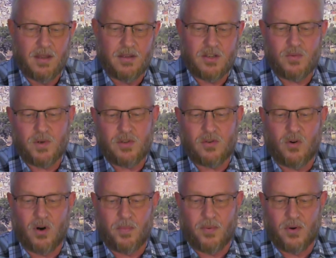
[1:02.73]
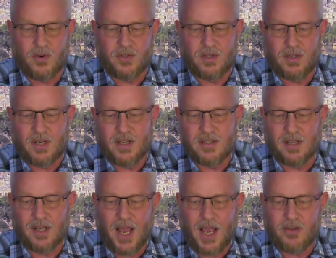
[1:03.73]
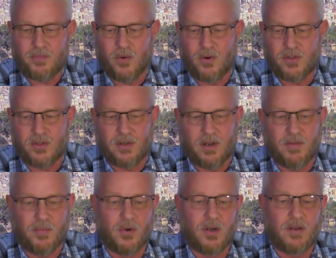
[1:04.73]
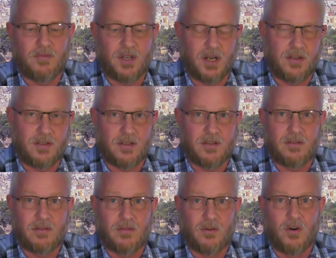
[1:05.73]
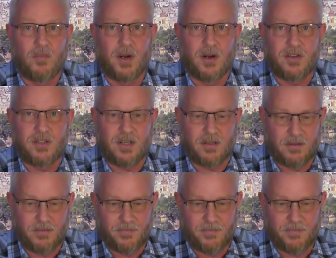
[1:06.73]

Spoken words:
This week's Torah portion is the last portion of the book of Genesis, or Bereshit.